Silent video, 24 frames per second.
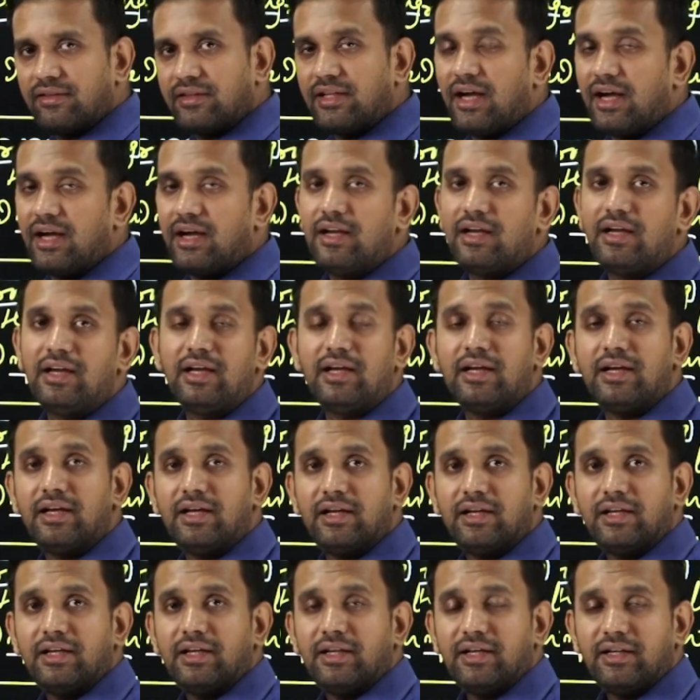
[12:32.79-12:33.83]
the
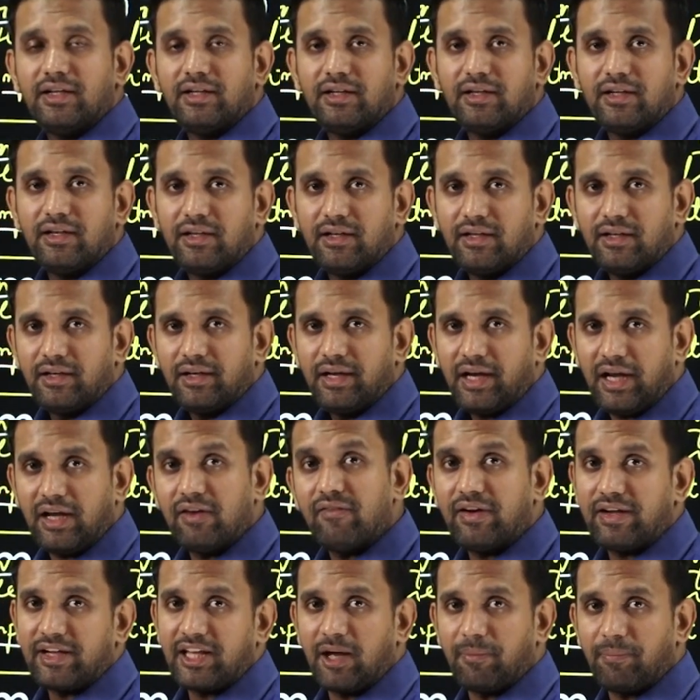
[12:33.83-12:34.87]

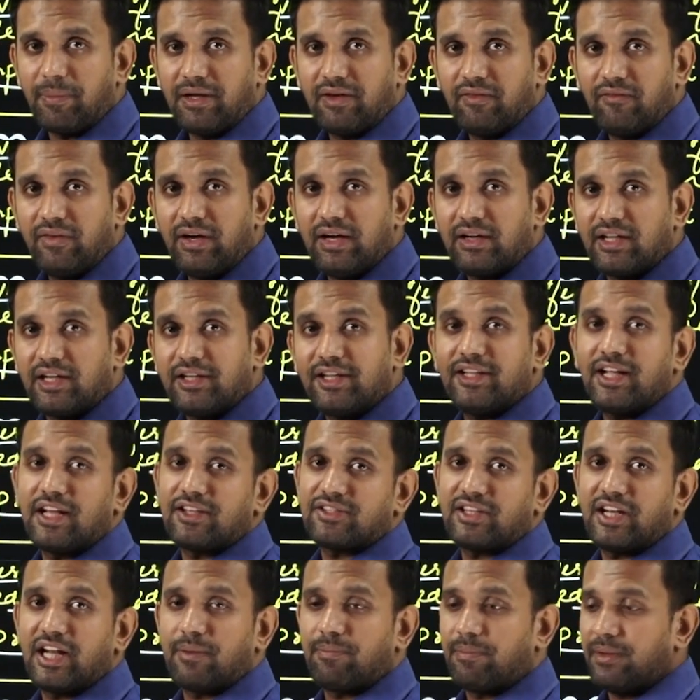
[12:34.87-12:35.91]
event happened, where the
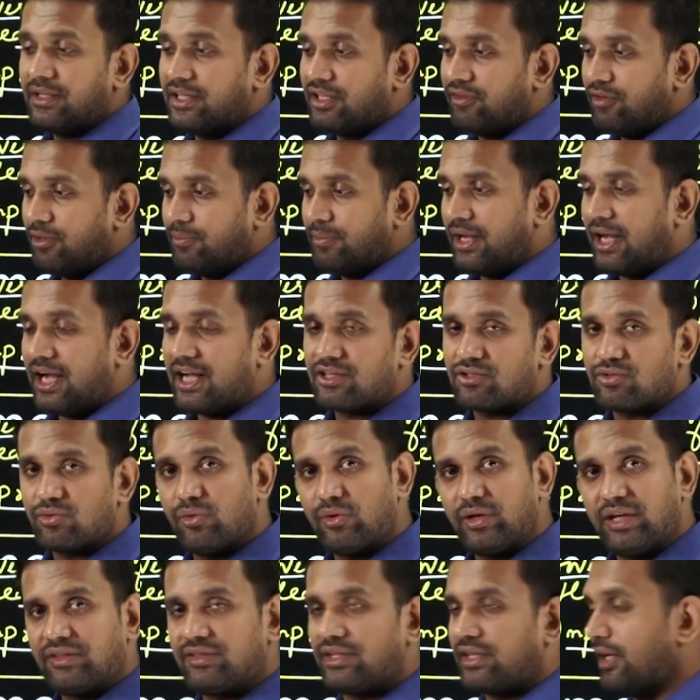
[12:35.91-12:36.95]
disaster happened, they will be asked
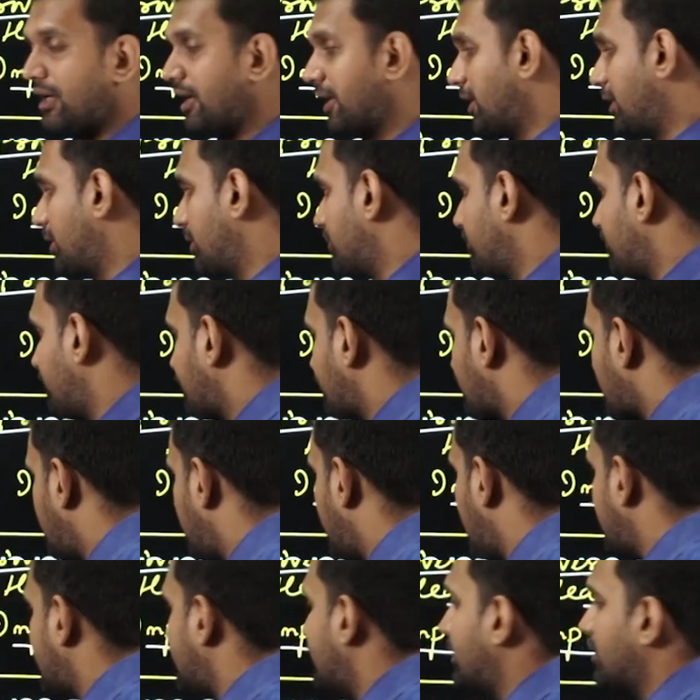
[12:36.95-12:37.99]
to resettle again.
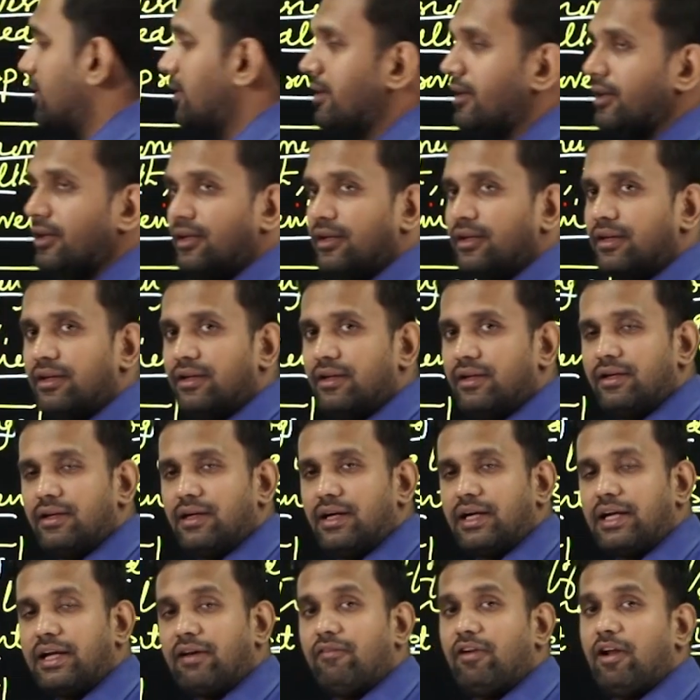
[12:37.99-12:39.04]
But in
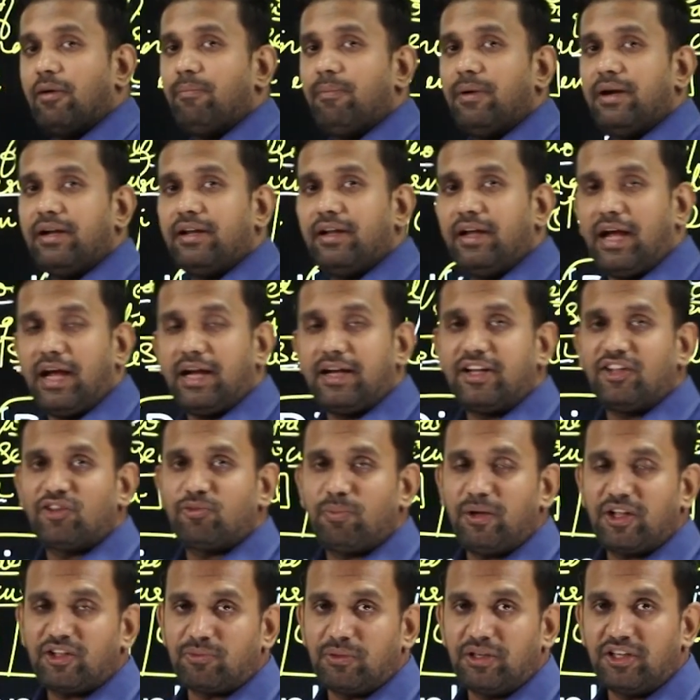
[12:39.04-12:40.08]
development and
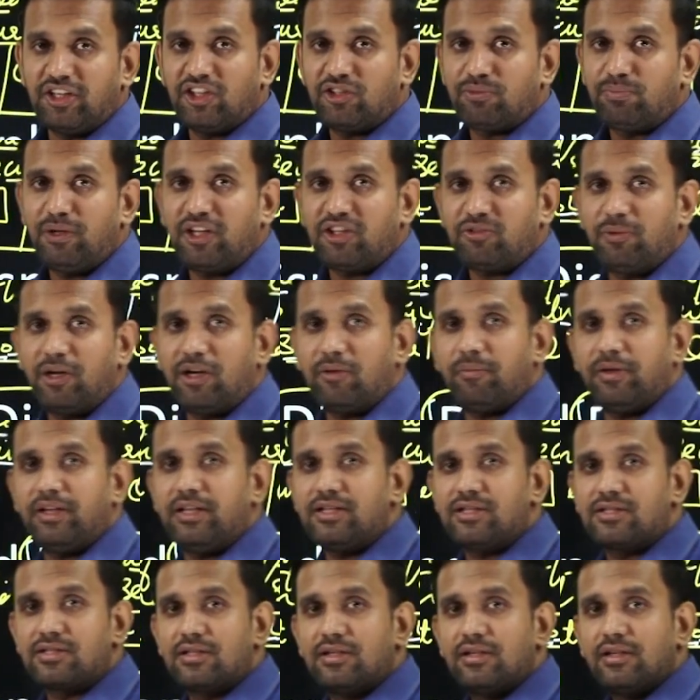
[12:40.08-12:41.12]
displacement
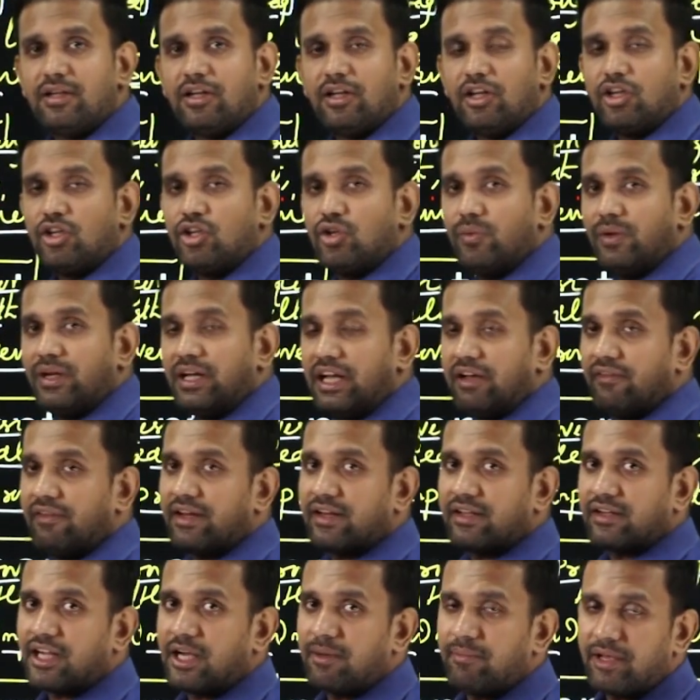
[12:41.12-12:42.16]
means you will
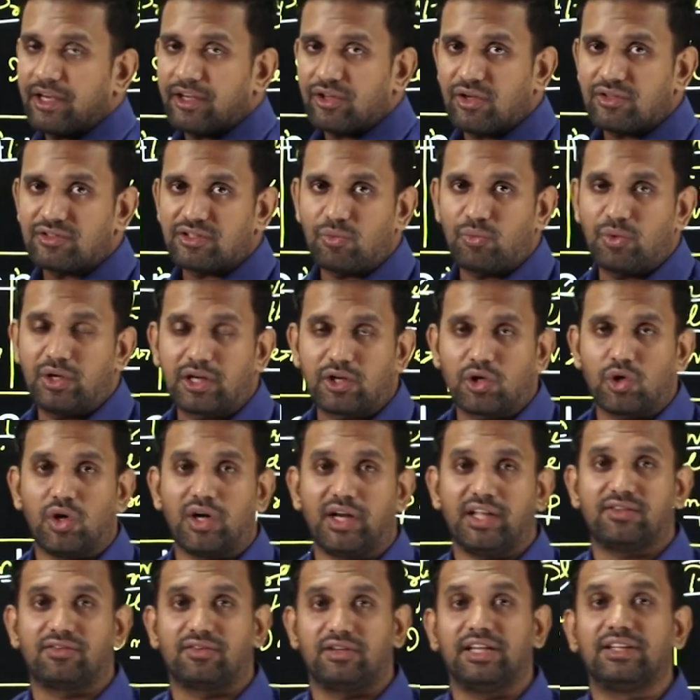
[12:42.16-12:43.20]
never come across the word called
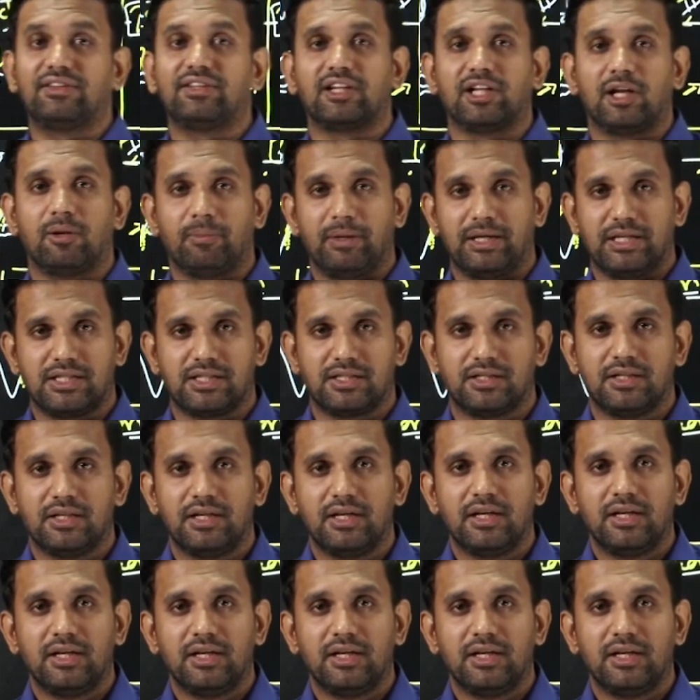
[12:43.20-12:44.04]
as resettlement.